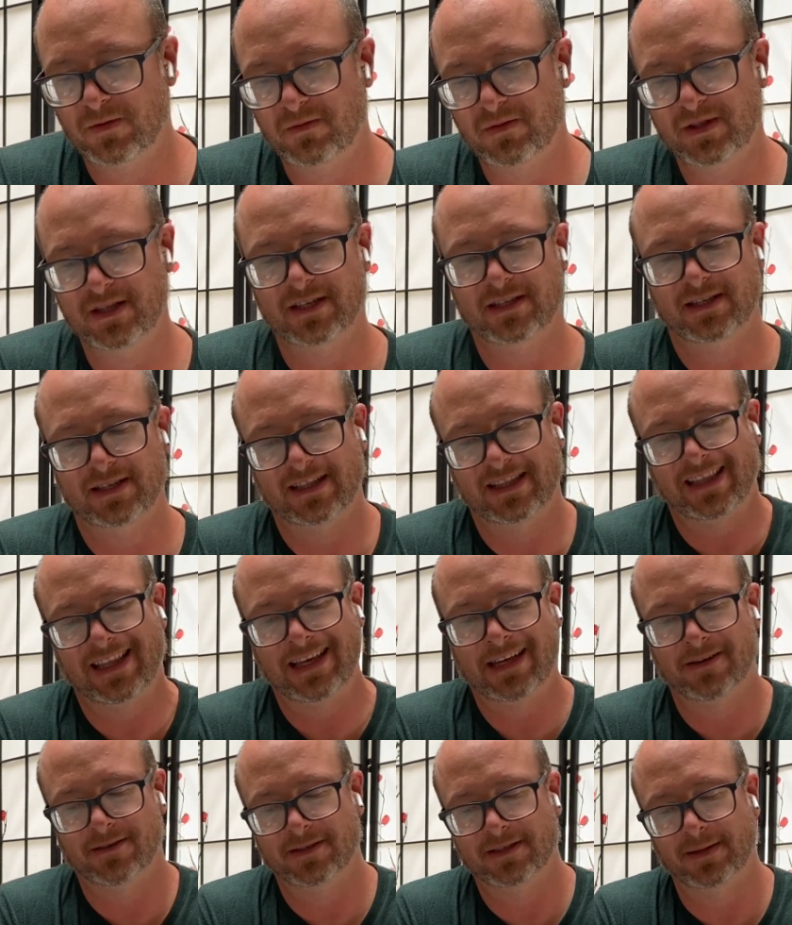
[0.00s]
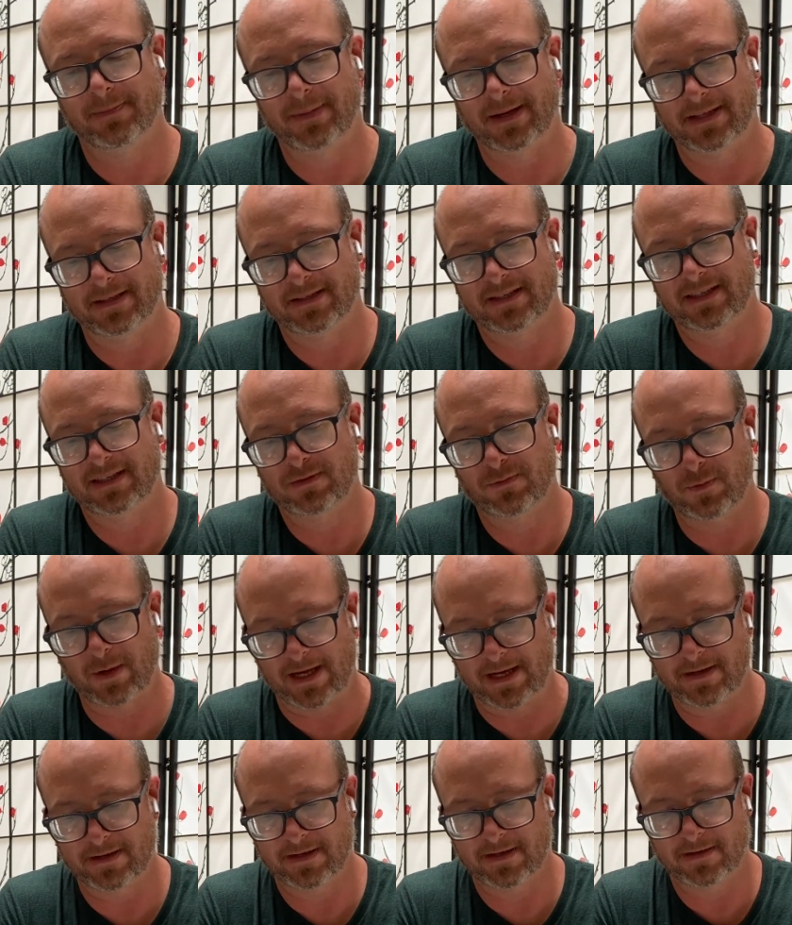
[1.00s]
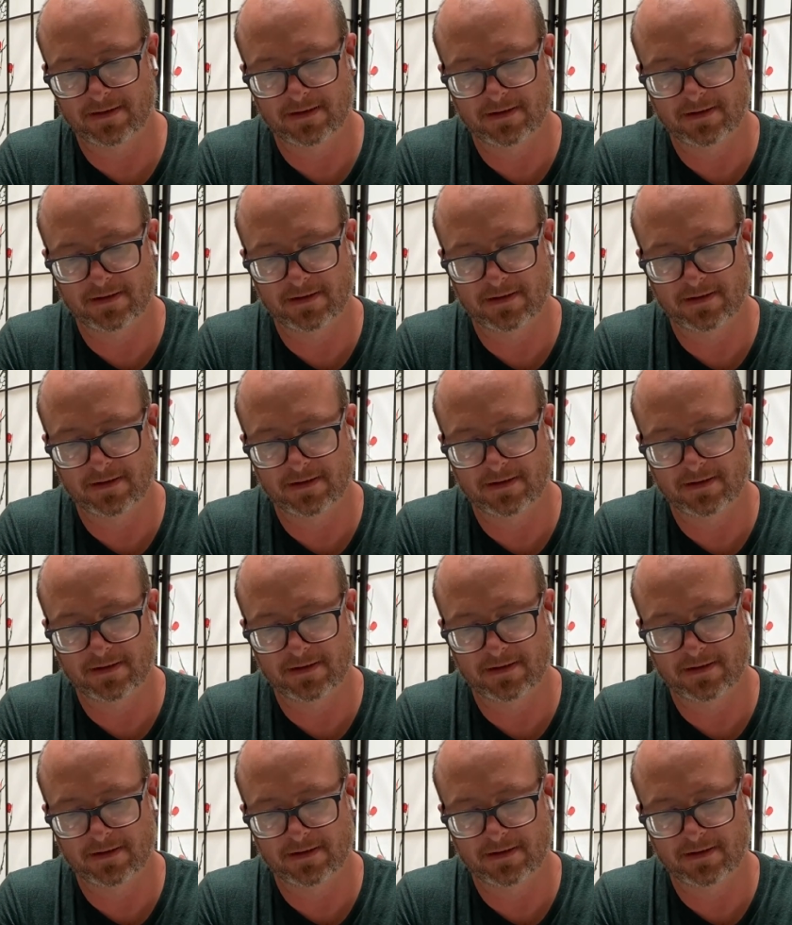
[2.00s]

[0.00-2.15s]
This lingers a bit sweet.